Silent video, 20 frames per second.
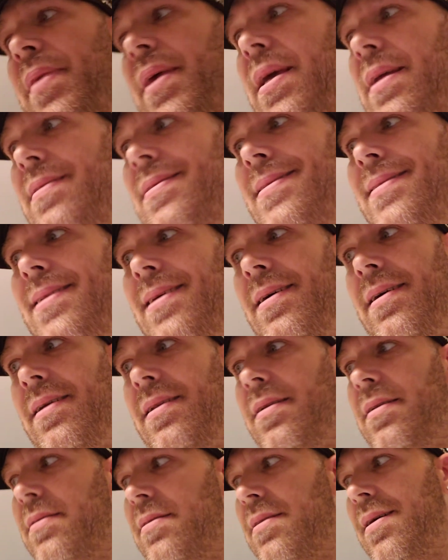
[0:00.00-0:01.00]
It's
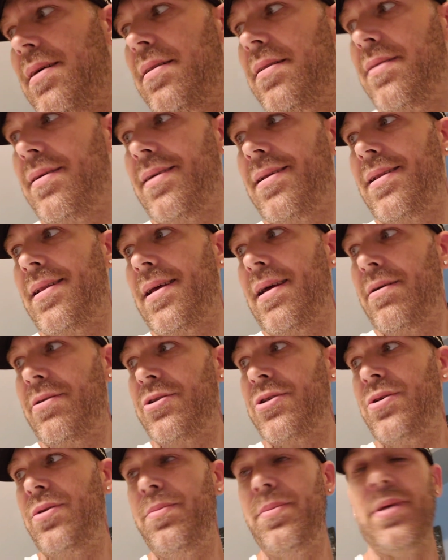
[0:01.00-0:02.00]
done. It's not done how it
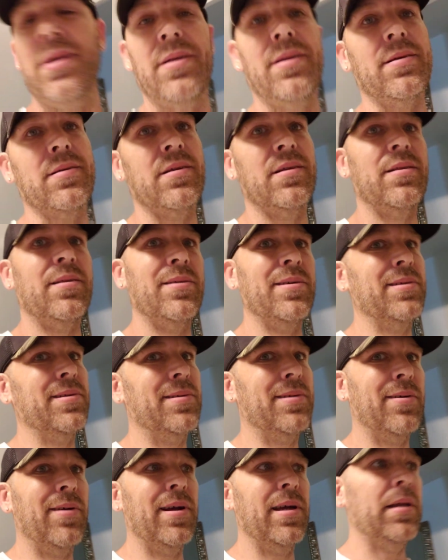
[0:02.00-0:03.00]
should be. It doesn't look
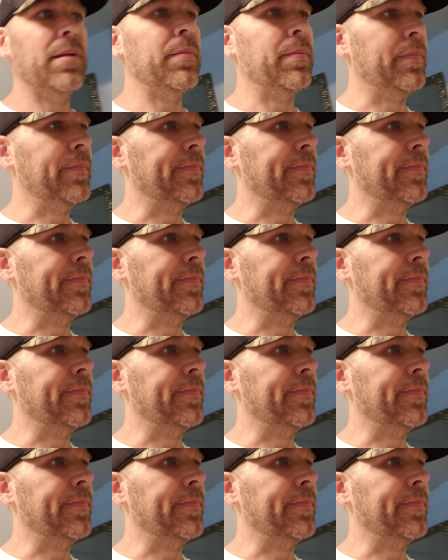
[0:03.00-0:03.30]
great,